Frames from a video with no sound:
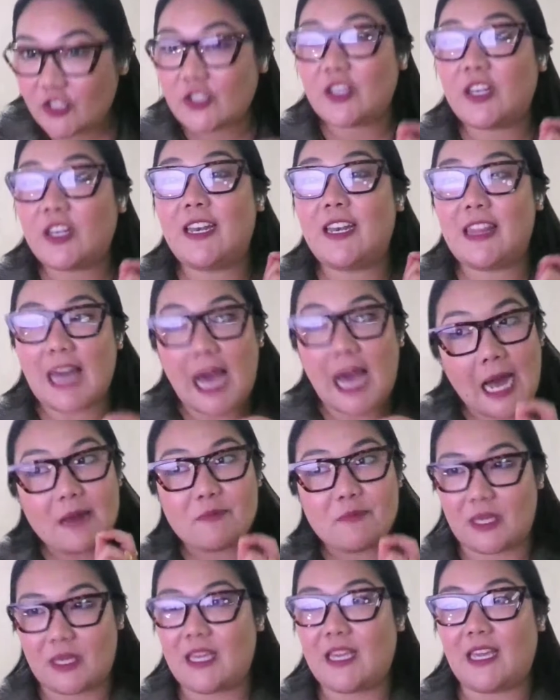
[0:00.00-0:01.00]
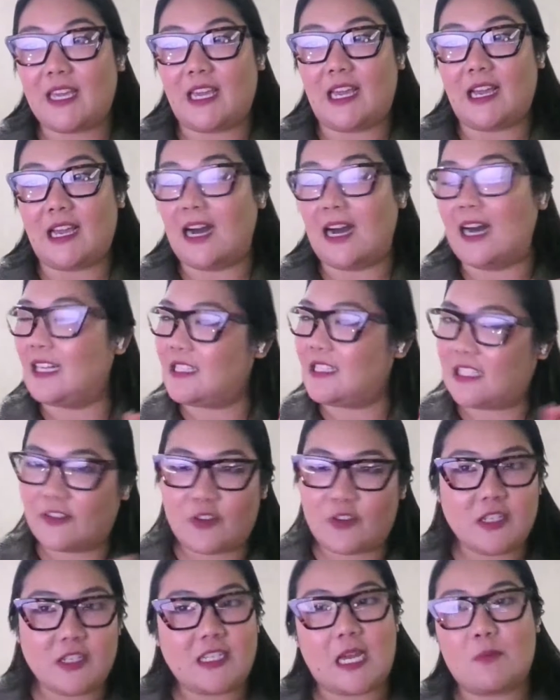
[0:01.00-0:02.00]
should that be a
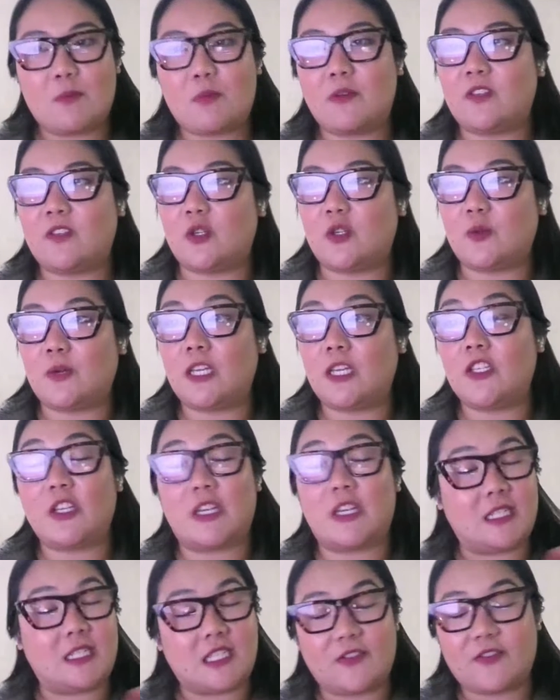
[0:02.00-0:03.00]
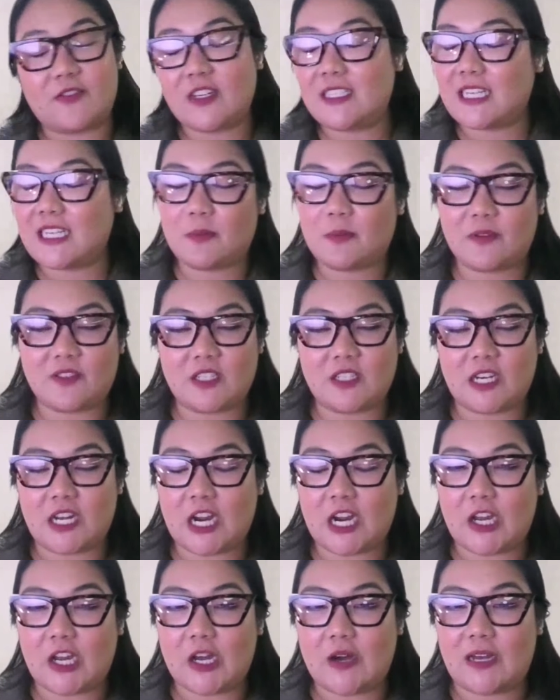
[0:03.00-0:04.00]
different type of situation, a different type of
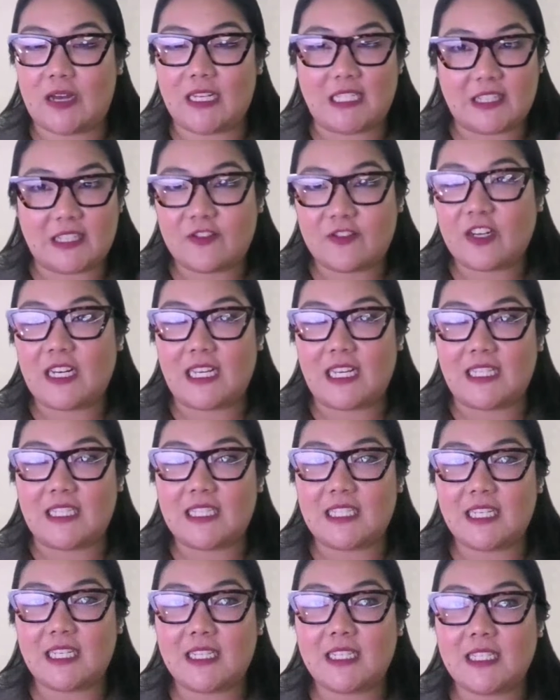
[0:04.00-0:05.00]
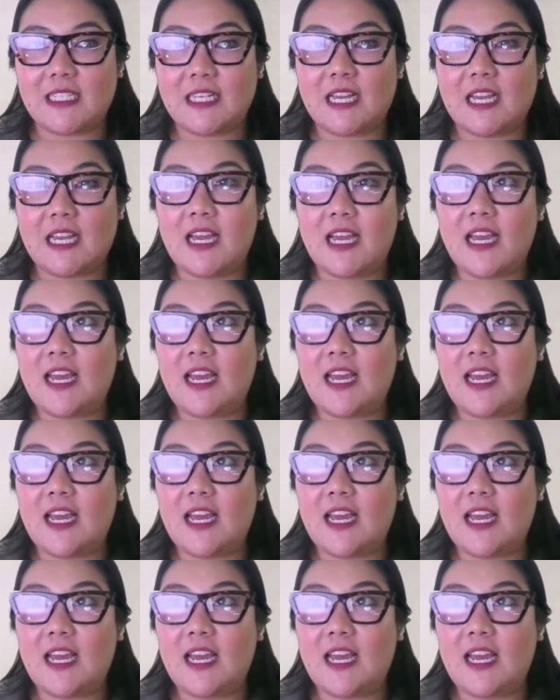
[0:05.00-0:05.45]
scenario, a different instance,